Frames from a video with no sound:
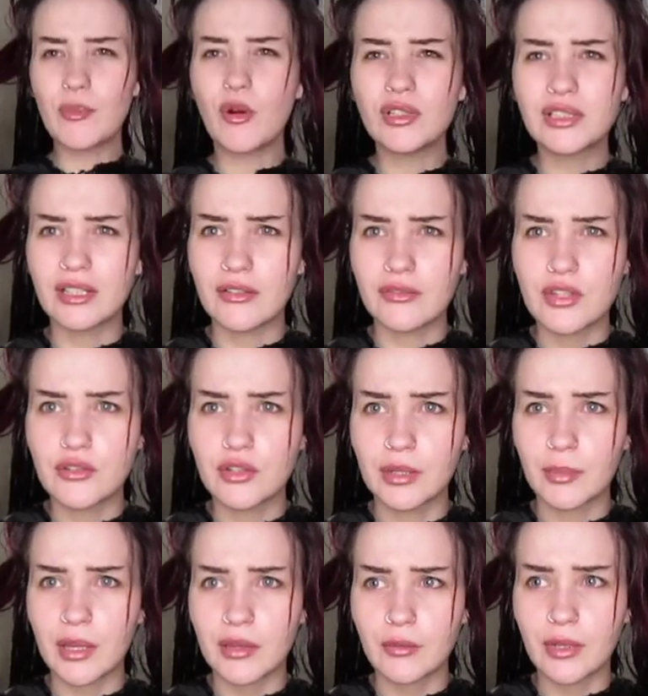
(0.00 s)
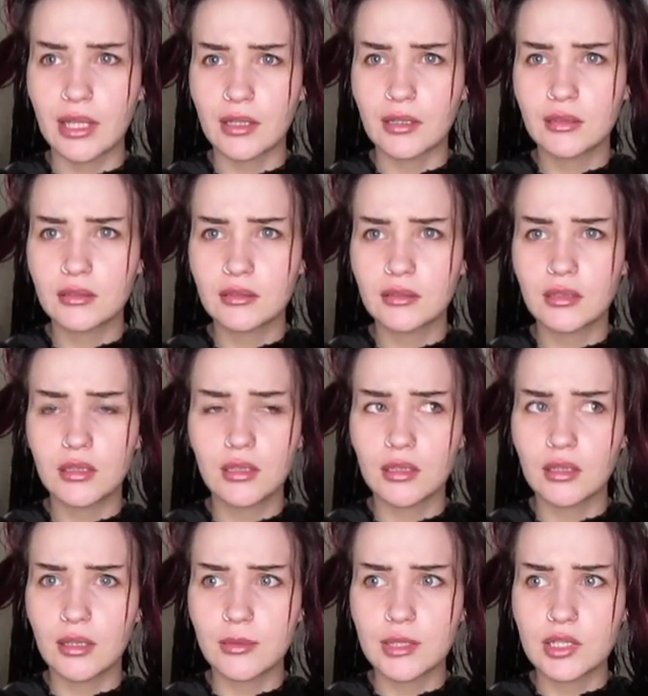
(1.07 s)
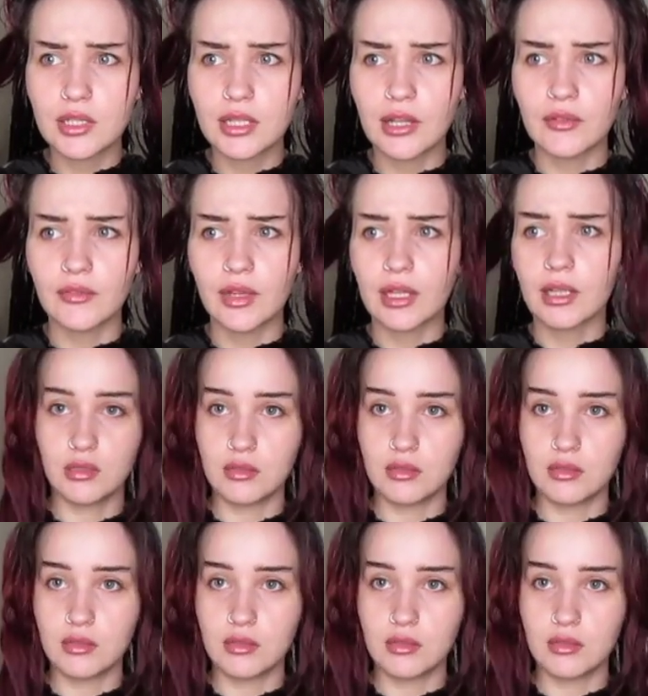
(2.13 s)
old enough to drink, by the way. Let me just clarify.